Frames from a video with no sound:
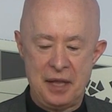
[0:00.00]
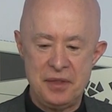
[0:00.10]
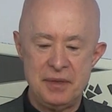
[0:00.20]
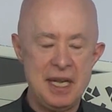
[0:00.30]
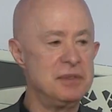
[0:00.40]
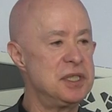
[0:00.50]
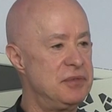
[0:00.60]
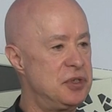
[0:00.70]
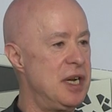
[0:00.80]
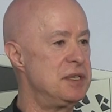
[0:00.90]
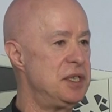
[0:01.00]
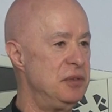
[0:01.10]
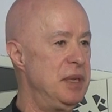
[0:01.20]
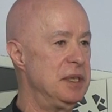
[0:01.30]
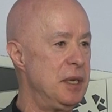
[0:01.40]
I think the levels of trust
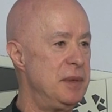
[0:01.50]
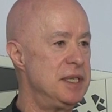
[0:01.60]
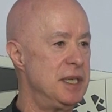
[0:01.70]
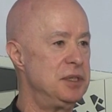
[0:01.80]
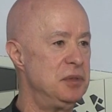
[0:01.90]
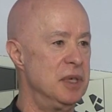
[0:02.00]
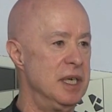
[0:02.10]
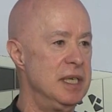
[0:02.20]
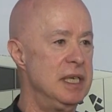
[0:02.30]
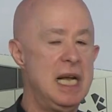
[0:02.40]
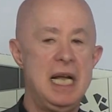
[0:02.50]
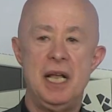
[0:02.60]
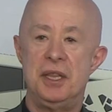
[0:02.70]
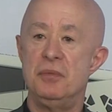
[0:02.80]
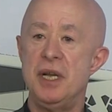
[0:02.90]
have built up in such a way
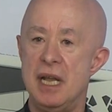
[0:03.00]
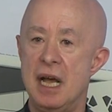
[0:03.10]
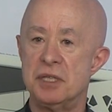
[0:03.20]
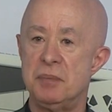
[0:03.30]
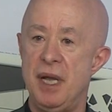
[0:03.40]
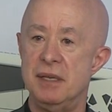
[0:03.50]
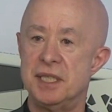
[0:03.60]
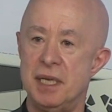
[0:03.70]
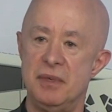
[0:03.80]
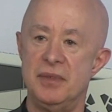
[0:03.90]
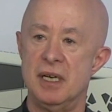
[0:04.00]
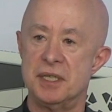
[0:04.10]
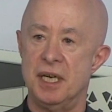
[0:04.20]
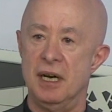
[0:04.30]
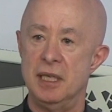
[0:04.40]
that we now spend some of
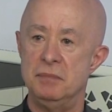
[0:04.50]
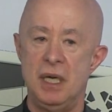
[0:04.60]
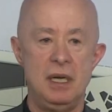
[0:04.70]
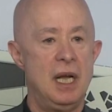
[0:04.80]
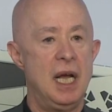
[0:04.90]
our time